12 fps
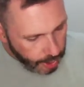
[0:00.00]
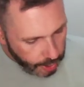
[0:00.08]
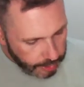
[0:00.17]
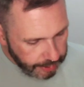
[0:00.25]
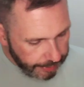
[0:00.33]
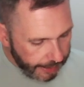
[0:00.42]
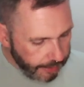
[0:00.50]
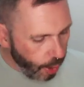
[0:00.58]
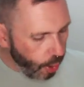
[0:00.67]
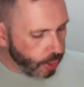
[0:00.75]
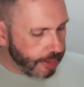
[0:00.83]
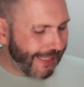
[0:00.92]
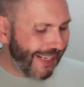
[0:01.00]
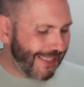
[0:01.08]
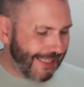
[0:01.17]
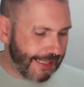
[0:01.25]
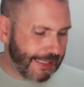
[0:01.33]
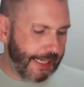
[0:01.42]
So then on day
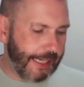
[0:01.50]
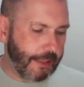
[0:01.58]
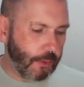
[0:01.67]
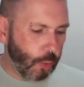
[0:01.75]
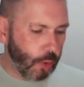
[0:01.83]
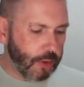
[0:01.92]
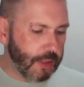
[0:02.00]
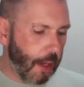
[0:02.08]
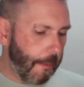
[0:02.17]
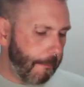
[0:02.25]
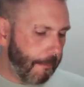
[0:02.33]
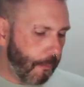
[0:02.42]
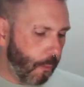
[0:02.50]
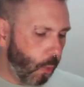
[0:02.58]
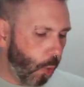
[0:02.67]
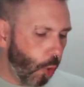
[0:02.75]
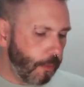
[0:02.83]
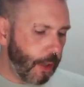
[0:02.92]
16 was
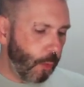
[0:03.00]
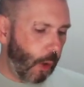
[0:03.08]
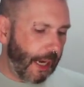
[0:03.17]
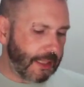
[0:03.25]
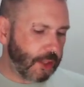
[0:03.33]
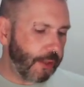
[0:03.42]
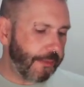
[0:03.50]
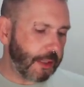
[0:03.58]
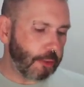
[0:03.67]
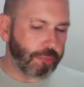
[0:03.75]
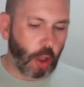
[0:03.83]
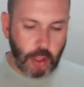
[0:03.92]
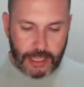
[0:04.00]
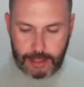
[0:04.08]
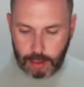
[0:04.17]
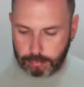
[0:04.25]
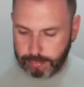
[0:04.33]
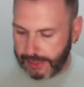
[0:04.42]
Warm a Wax You've Had a
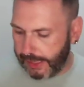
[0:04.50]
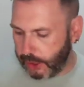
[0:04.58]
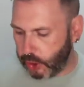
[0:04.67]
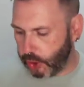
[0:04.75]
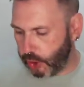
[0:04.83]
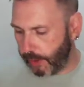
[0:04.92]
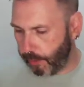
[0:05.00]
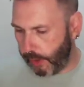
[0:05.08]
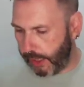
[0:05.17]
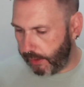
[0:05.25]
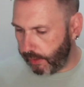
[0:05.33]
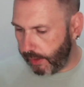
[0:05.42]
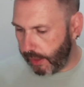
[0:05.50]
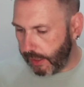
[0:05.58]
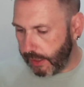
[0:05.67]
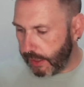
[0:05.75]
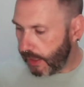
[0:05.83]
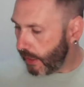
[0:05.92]
Rocky Relationship With.
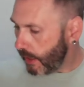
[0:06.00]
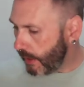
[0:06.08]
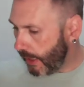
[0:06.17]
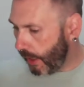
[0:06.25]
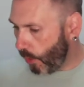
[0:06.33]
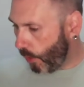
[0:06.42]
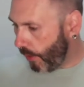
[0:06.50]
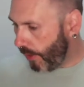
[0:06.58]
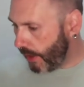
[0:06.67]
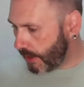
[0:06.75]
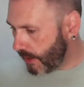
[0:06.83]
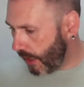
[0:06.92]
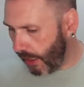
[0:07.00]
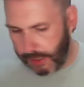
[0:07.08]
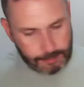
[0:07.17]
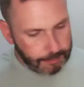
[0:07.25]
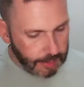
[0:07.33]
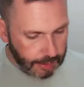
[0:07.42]
Now this
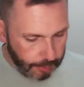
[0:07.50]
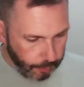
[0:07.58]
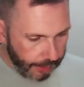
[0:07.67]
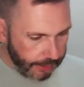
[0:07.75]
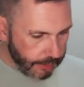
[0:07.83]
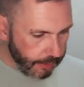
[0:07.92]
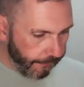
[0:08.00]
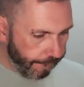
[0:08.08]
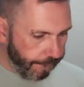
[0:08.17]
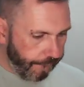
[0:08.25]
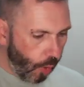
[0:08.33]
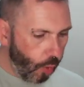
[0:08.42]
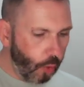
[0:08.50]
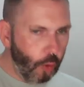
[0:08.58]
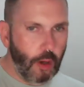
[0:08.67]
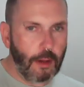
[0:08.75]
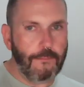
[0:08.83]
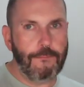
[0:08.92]
time I went
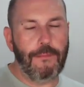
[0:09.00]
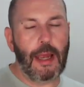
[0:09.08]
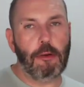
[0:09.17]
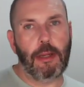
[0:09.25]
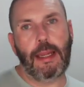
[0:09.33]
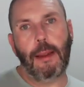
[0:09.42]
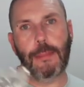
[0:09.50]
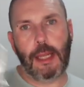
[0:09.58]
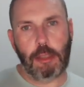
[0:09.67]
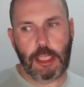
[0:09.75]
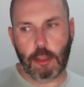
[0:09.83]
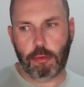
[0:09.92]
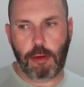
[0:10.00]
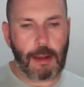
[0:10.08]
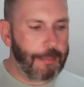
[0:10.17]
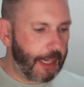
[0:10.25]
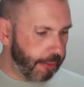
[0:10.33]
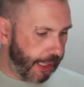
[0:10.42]
for Very Merry
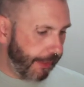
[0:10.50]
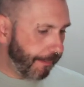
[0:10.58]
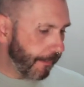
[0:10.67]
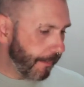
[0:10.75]
Cranberry,